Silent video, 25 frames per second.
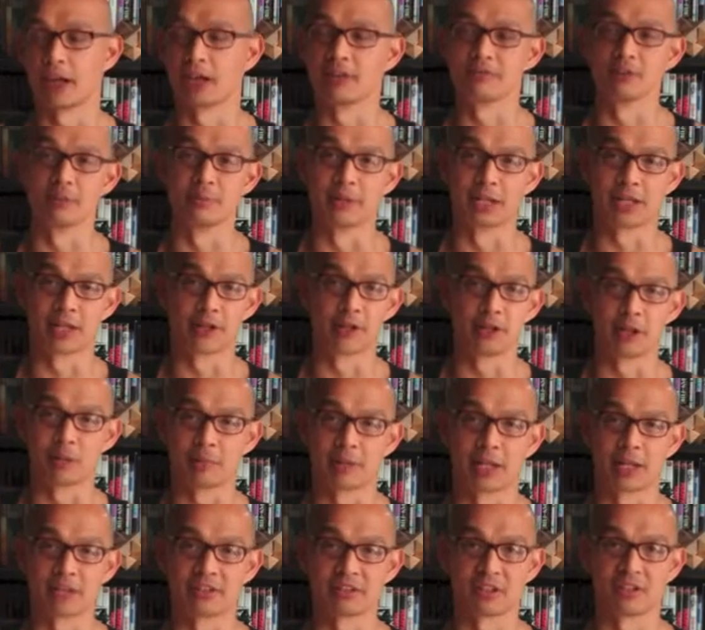everybody here
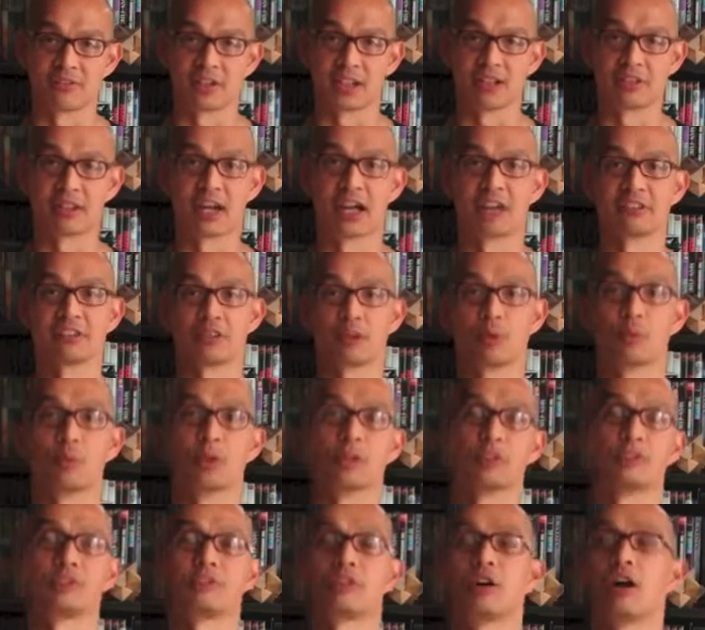at Plastic Fantastic
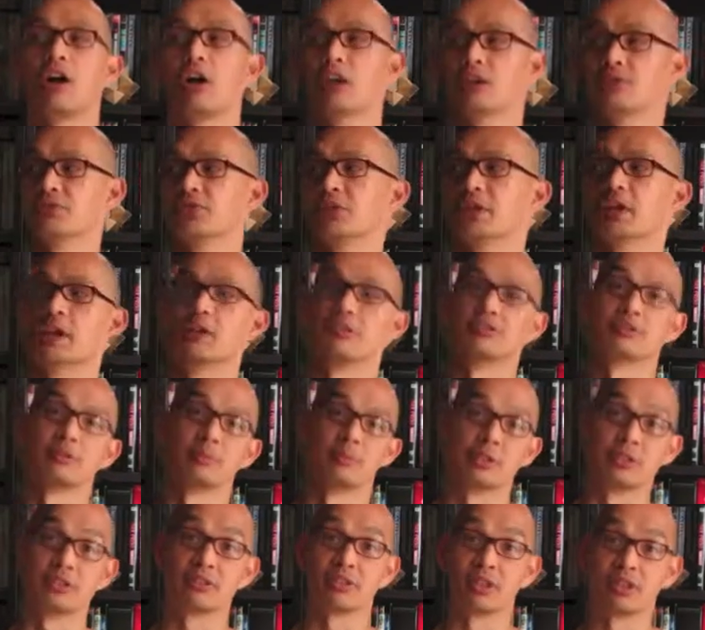wants all of you guys to
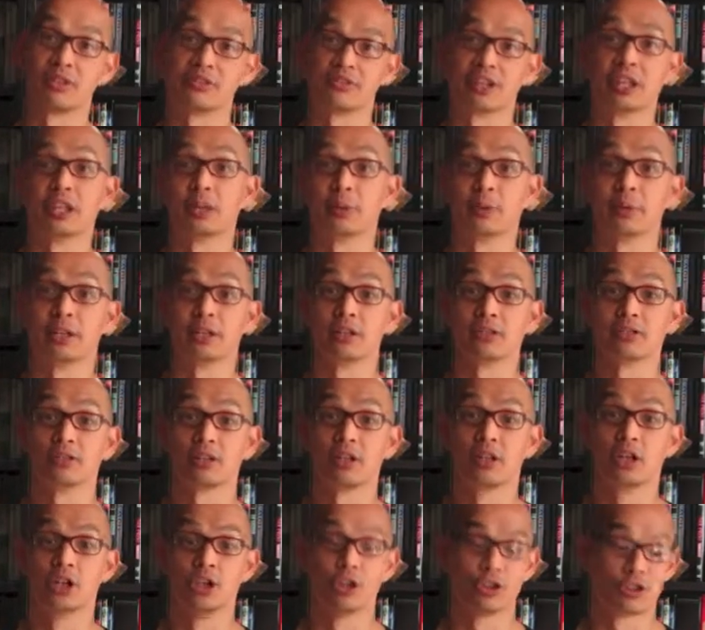be safe
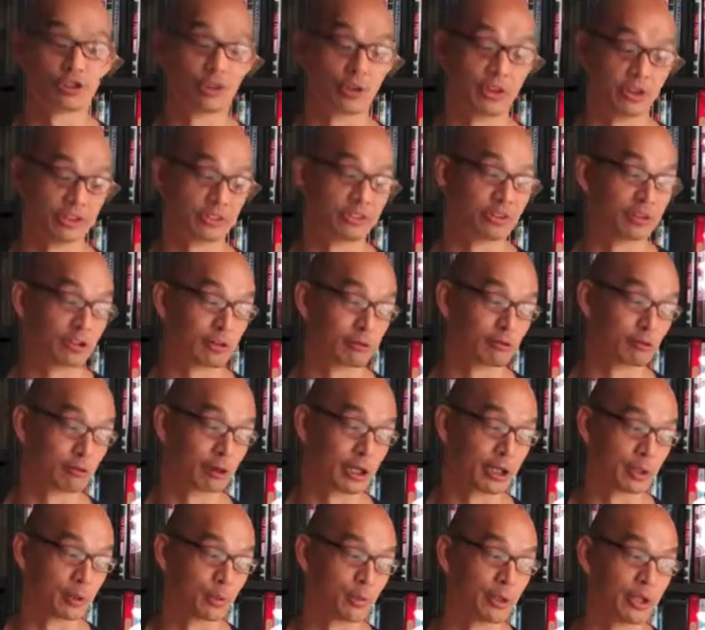anyways. So this is a
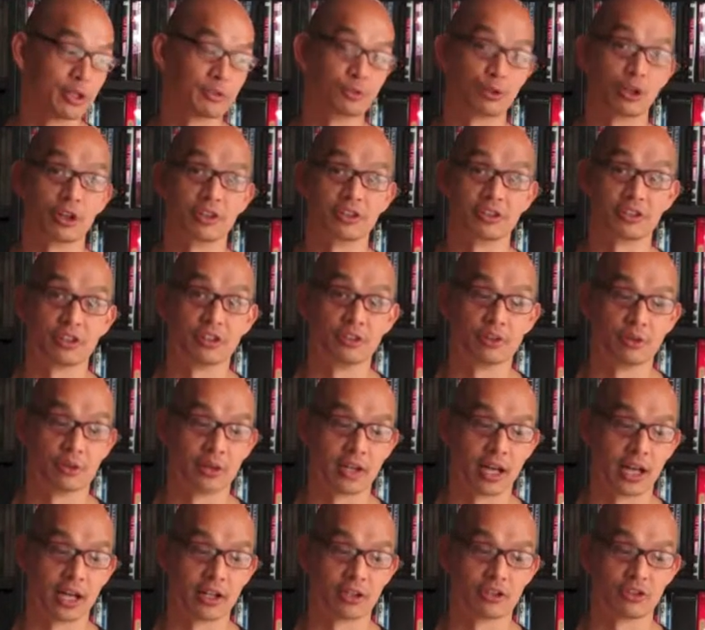great way for us to do
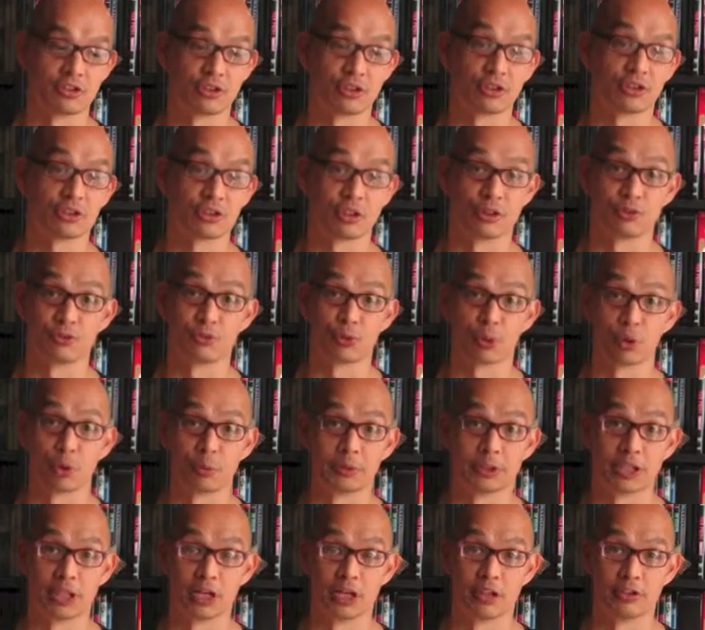that, is just to
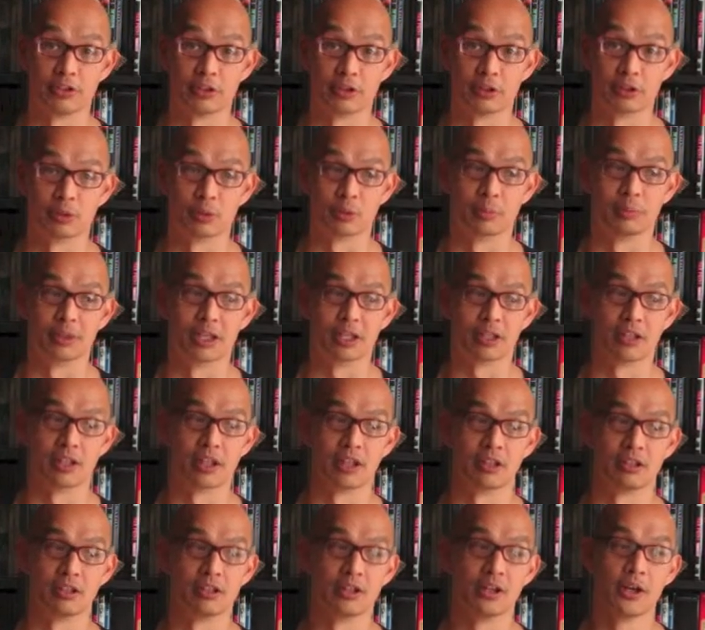inform you guys a little bit
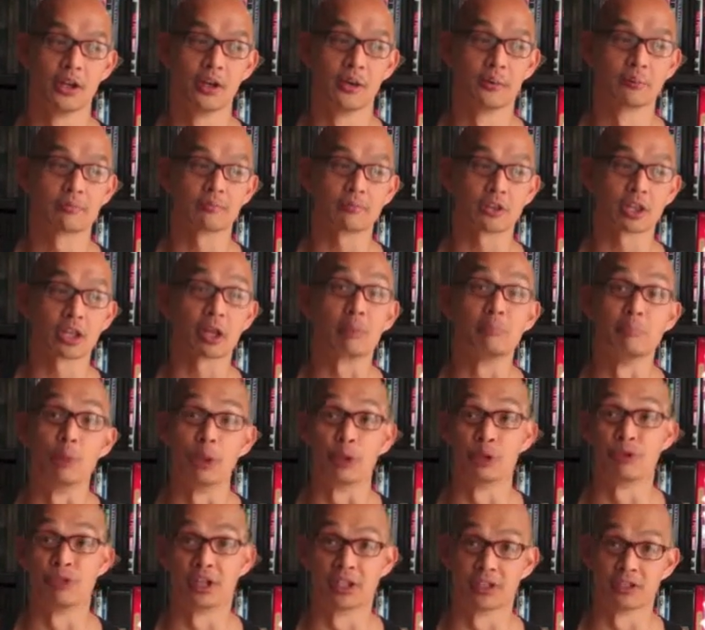and then
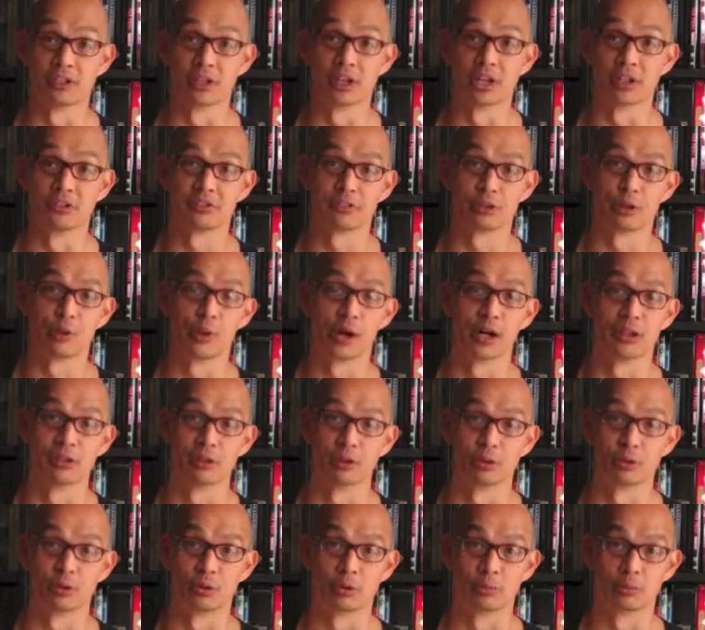motivate you guys to go out
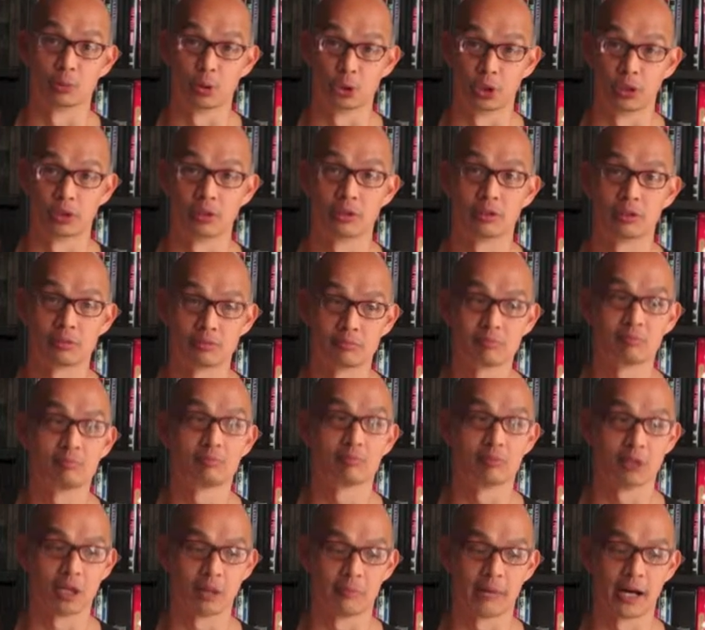and learn more
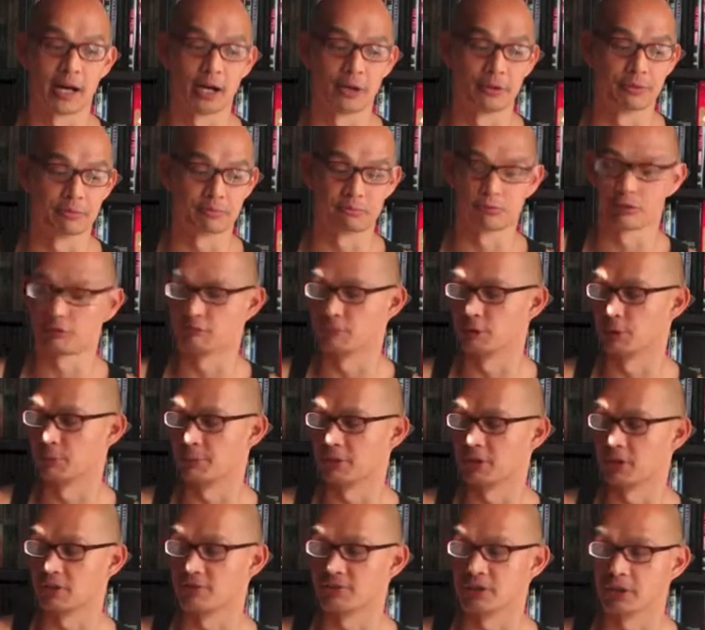about
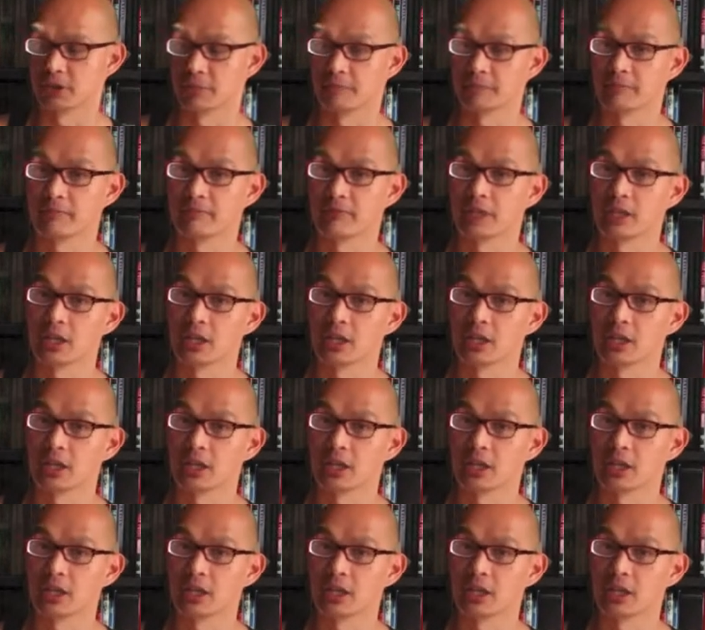rope safety.